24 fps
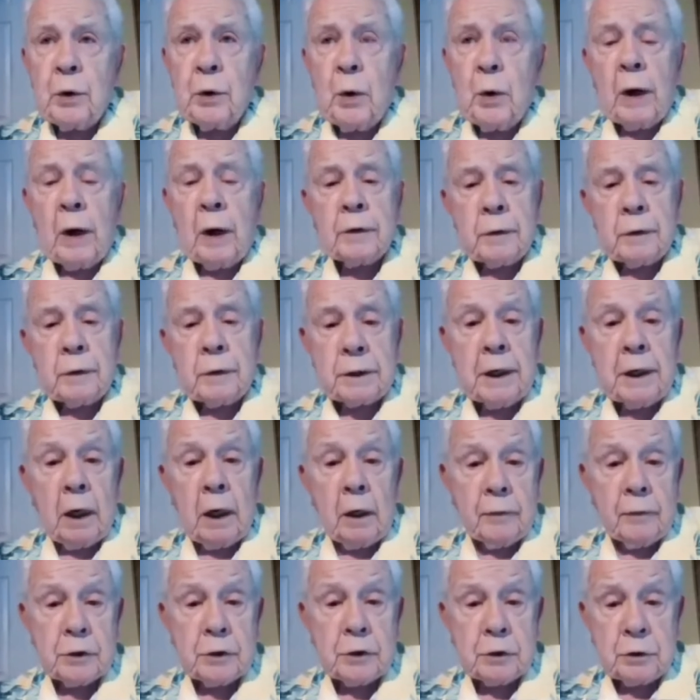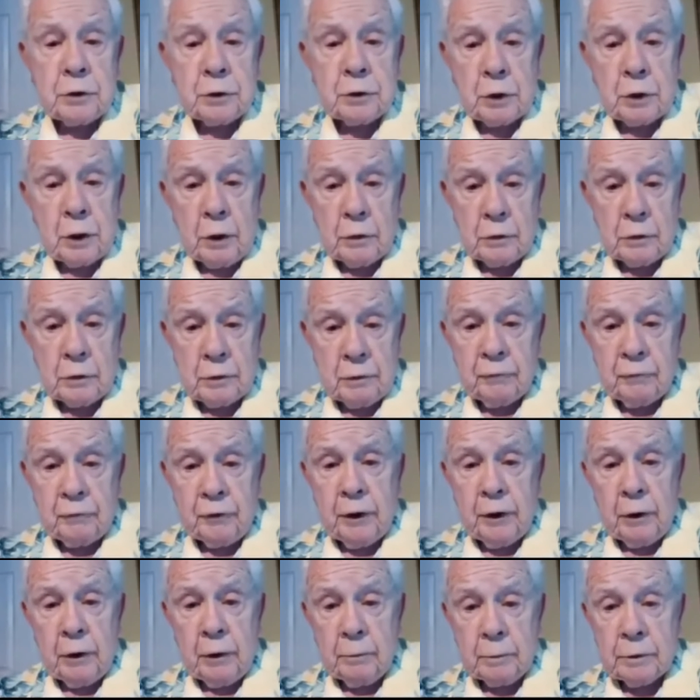200 television shows and
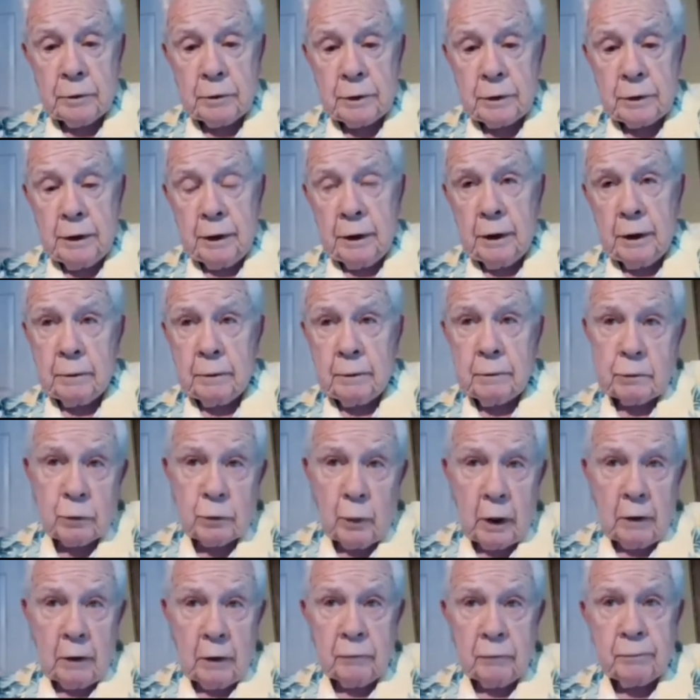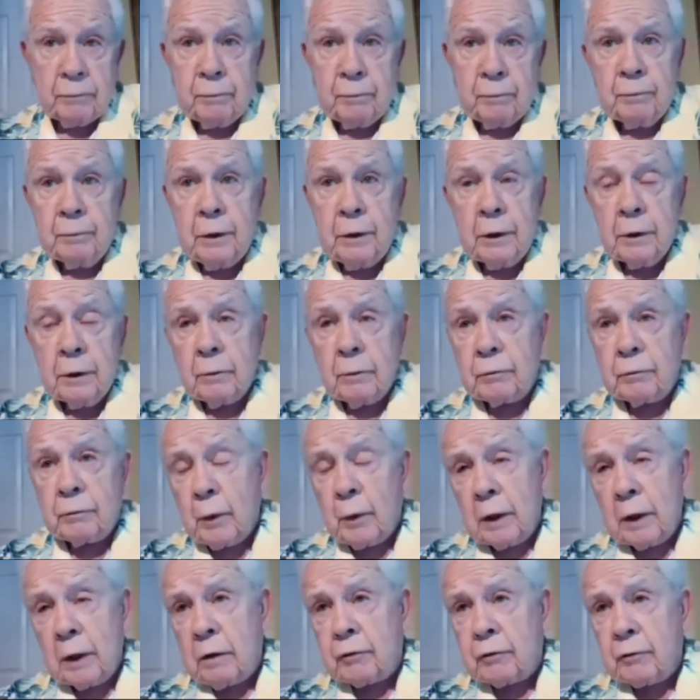films in a
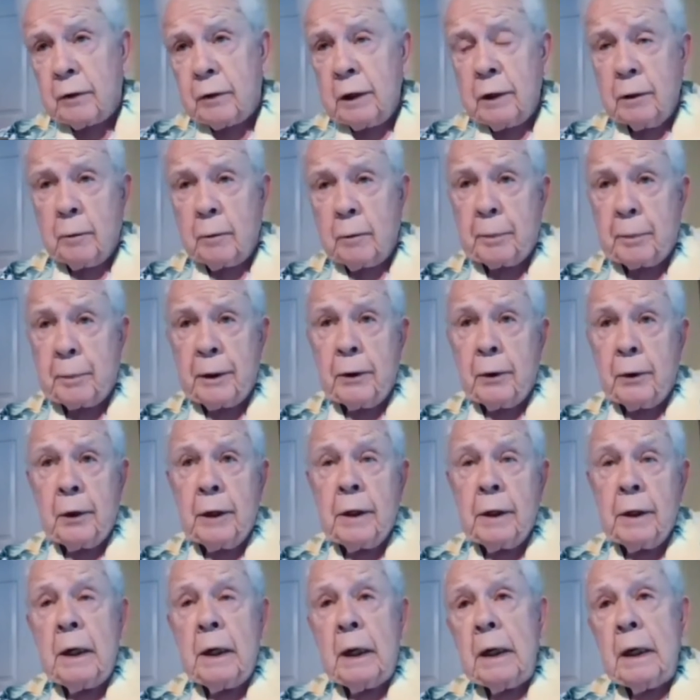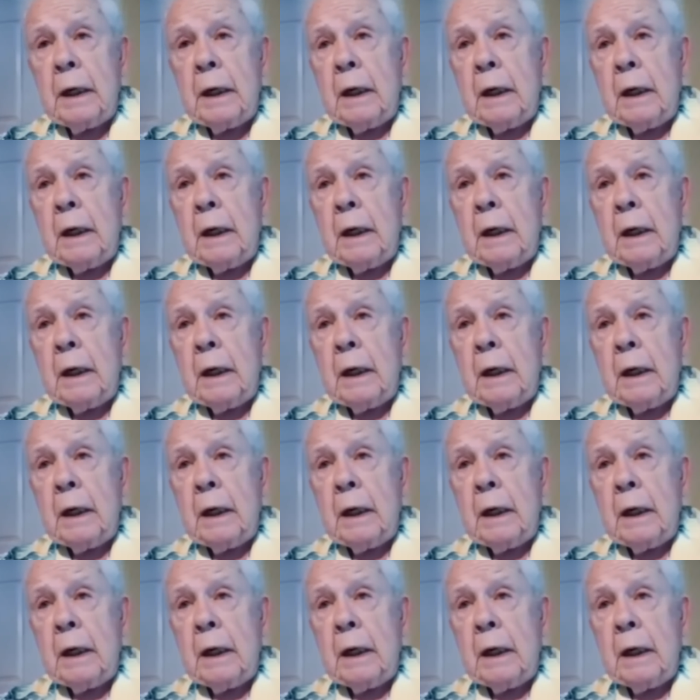23-year period.